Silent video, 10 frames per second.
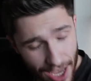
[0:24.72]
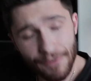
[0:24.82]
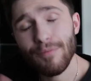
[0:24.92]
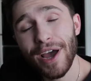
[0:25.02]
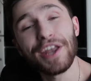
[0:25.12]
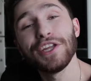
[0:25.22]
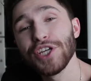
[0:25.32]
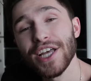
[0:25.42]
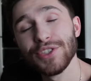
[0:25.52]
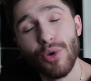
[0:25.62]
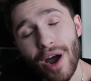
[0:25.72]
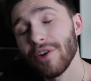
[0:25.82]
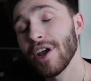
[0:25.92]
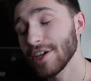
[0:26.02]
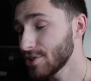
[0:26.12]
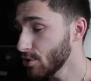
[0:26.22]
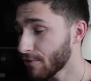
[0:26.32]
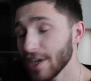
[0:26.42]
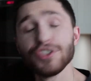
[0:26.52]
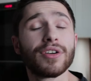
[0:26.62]
If by any chance you are going to
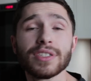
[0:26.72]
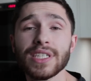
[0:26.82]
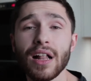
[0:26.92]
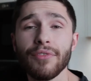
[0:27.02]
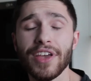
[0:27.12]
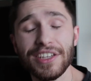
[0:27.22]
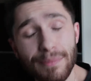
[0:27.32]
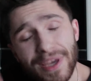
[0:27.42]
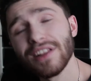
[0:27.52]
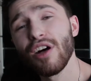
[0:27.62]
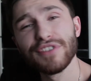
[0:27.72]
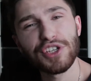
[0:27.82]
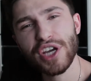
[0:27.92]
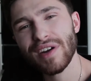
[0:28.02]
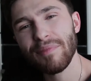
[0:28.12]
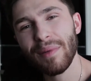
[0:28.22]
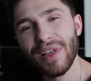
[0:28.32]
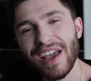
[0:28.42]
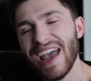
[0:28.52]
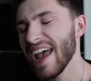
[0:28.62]
find yourself in the middle of the Czech
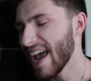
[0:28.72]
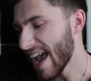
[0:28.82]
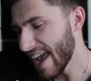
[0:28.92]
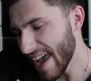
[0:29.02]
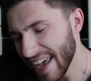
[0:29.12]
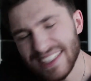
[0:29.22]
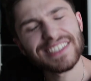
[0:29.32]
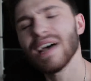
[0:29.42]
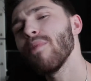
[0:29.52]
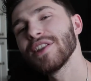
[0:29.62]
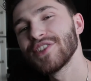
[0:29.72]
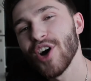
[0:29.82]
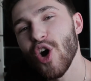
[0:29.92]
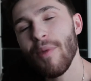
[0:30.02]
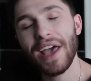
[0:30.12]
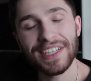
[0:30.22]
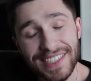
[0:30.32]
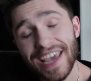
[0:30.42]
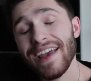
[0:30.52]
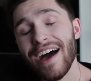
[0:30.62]
Republic at someone's home
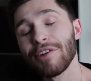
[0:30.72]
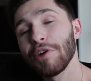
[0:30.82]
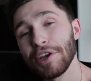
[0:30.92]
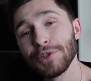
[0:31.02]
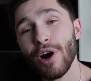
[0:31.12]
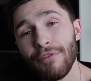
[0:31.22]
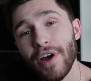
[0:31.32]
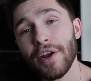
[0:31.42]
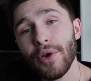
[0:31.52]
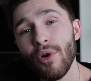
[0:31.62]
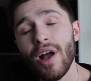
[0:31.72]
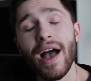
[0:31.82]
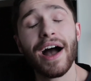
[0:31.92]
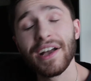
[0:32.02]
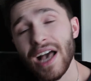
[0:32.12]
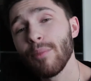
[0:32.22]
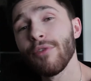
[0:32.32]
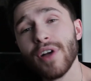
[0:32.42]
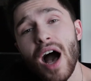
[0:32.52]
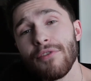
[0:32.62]
and they are going to offer you a cup
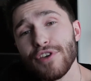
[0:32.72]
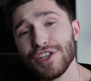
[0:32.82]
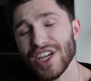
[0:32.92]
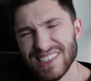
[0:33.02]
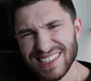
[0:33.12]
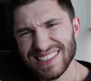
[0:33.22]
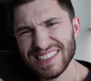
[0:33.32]
of coffee, just